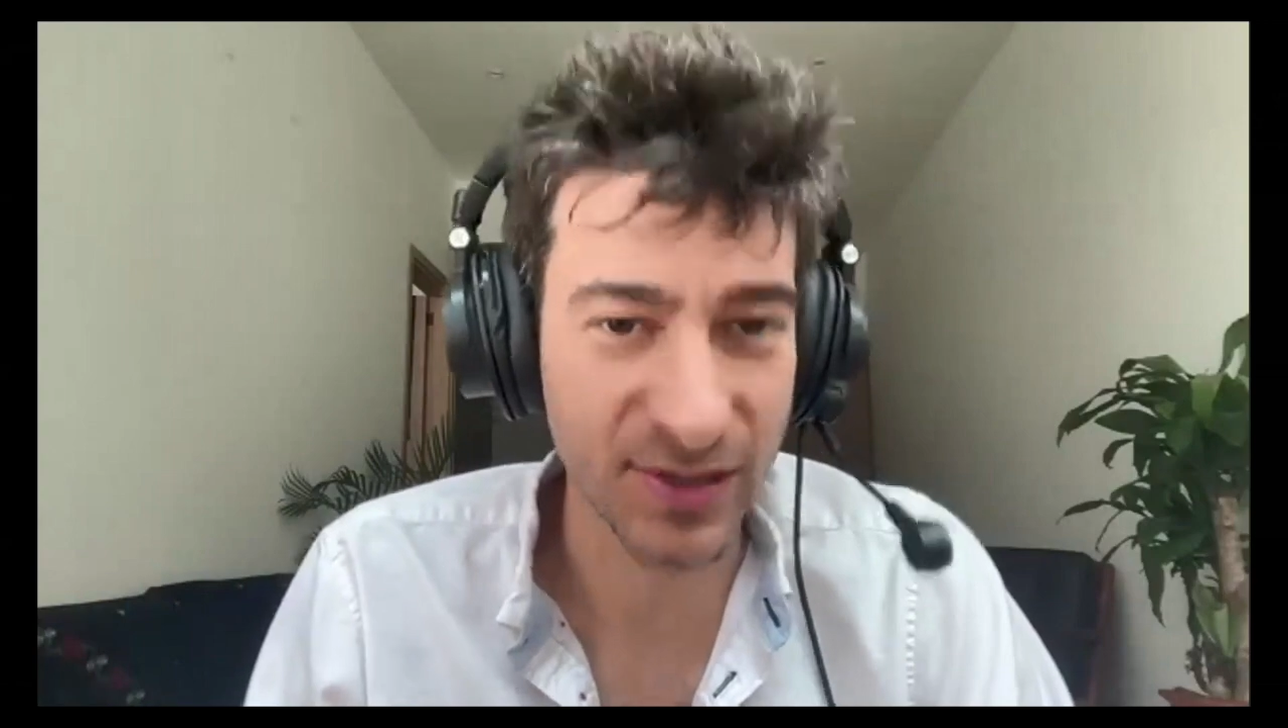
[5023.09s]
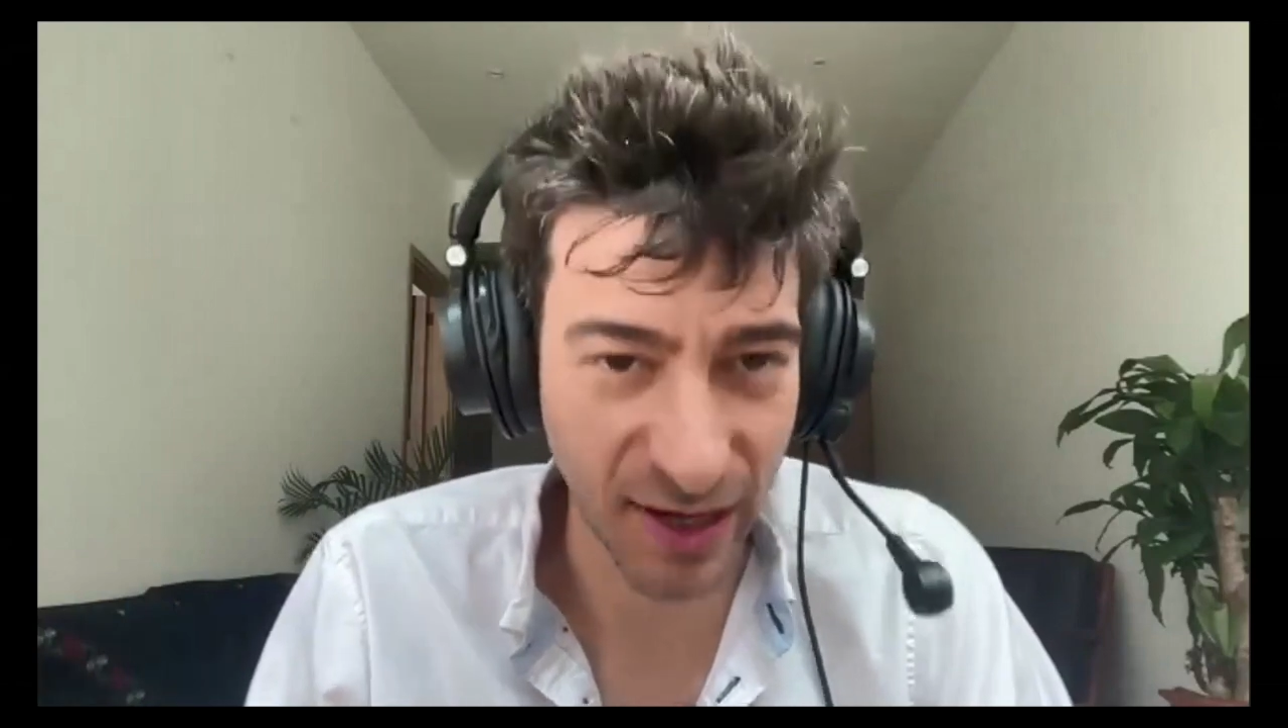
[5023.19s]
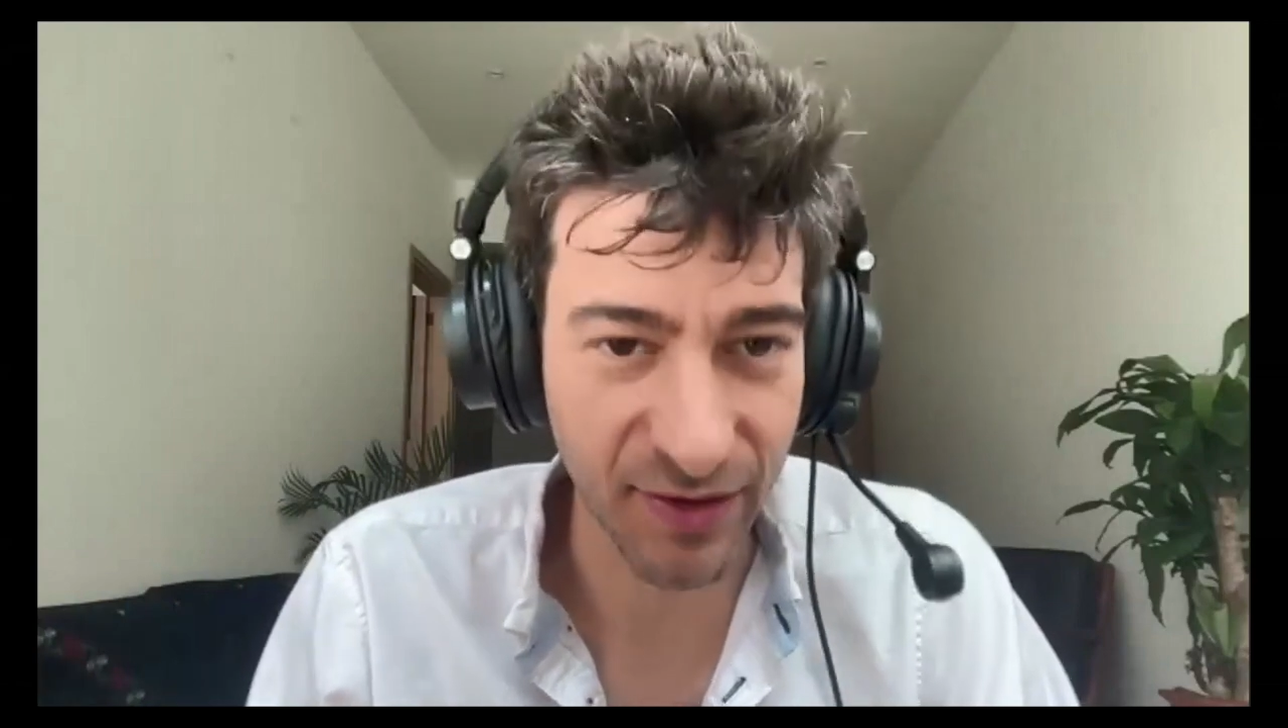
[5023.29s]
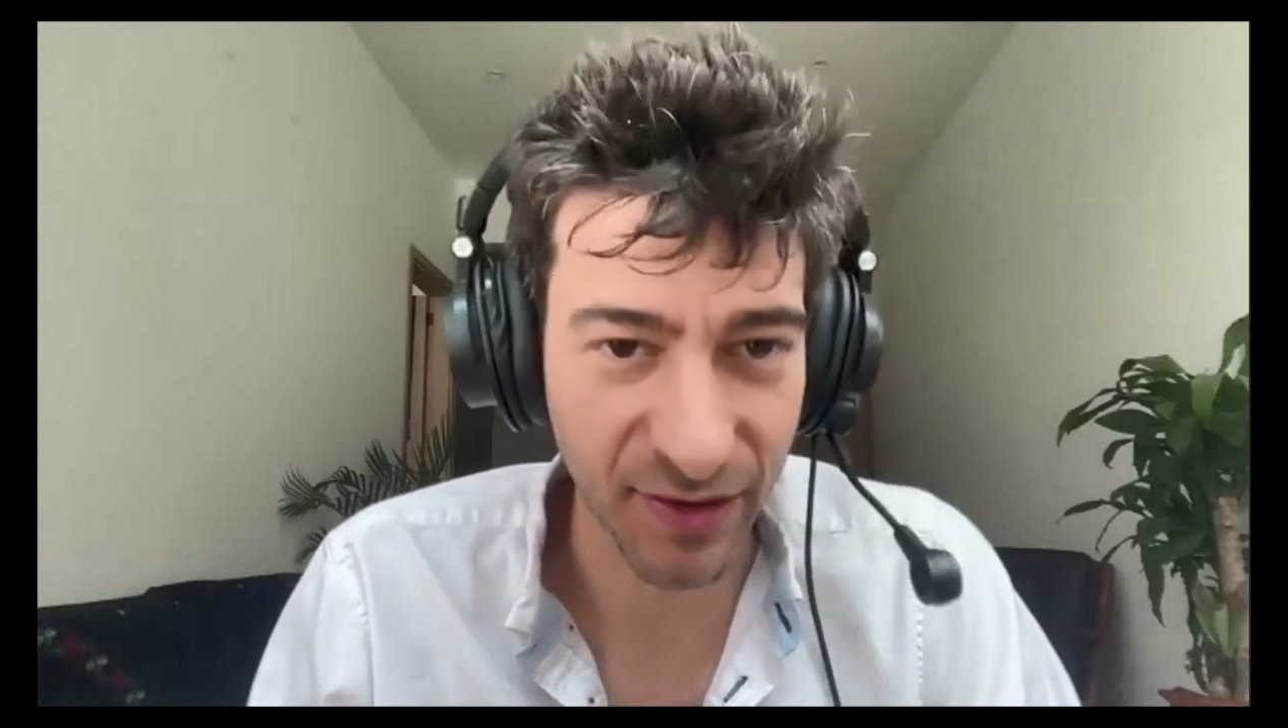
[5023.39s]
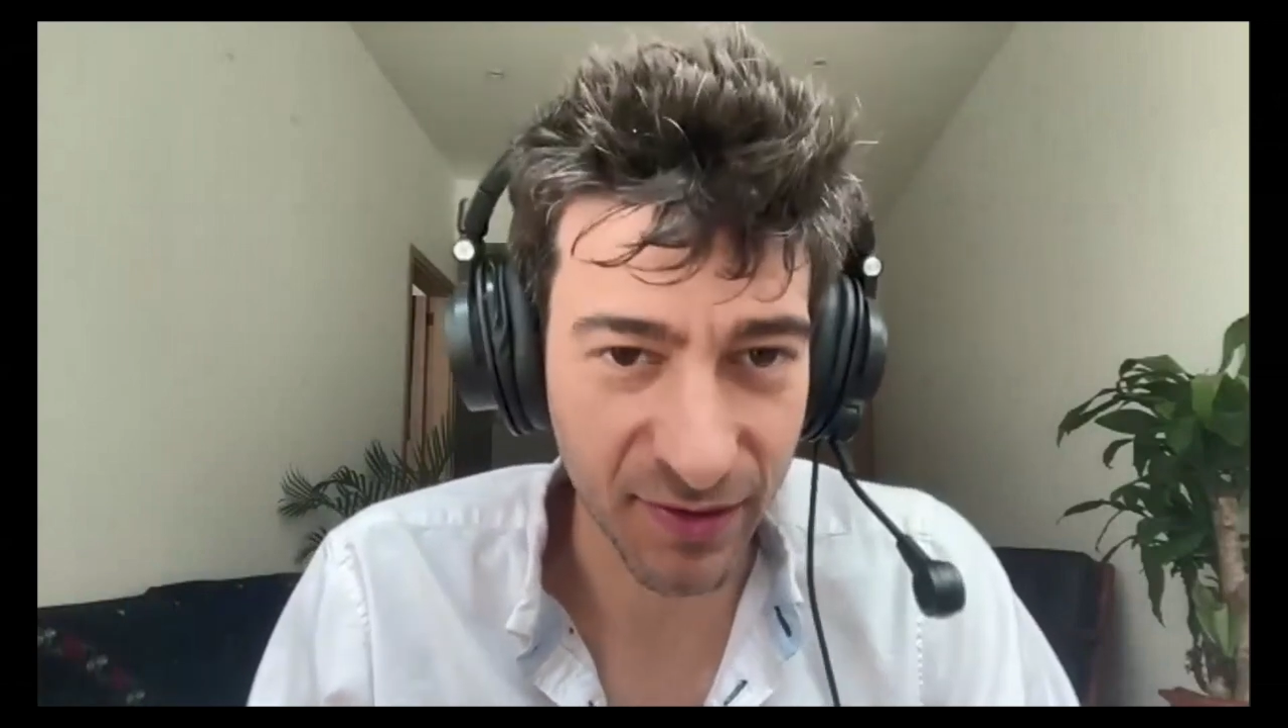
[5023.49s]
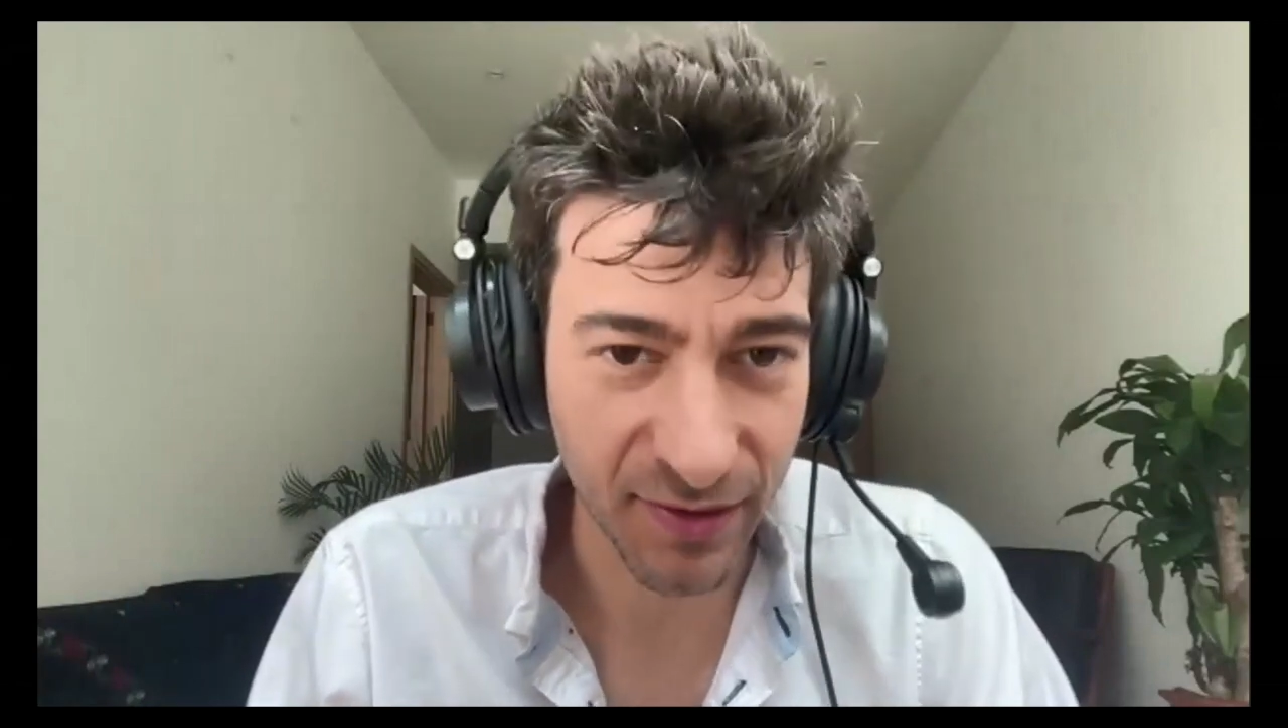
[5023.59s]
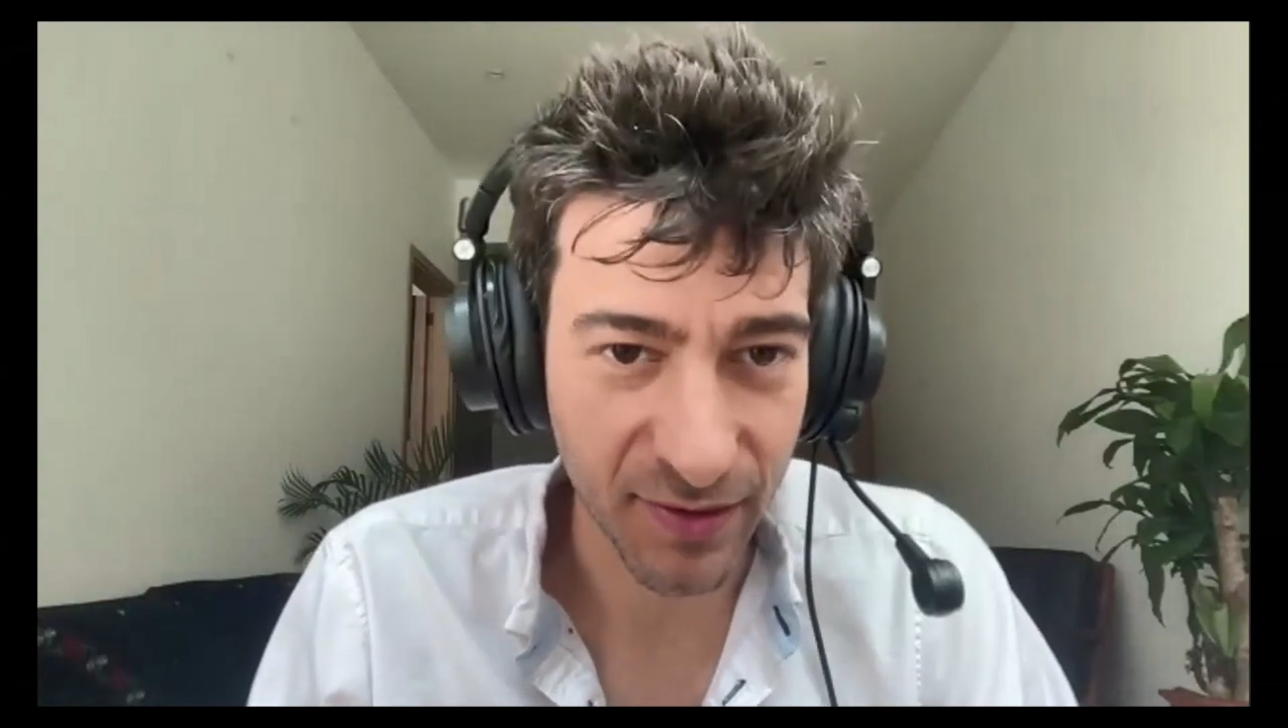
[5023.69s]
7th.